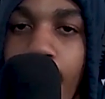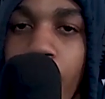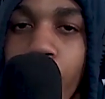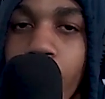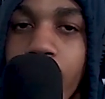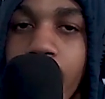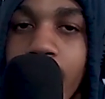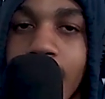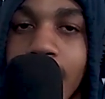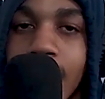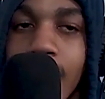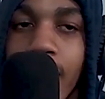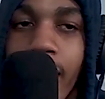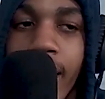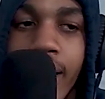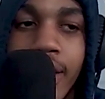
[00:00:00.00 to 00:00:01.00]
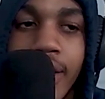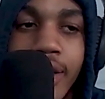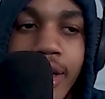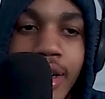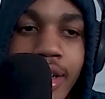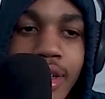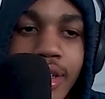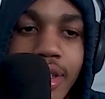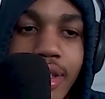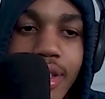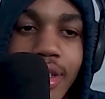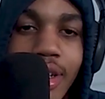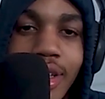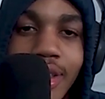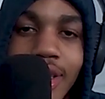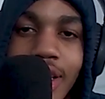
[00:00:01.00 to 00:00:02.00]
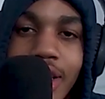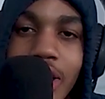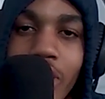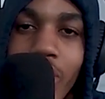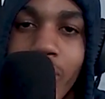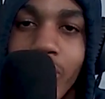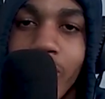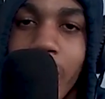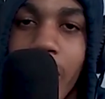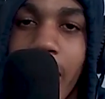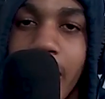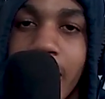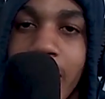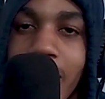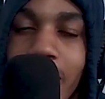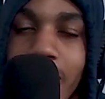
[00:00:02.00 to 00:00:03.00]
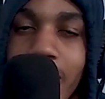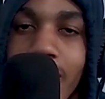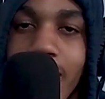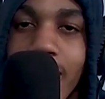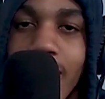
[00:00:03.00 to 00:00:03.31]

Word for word: He really into like Nintendo right now.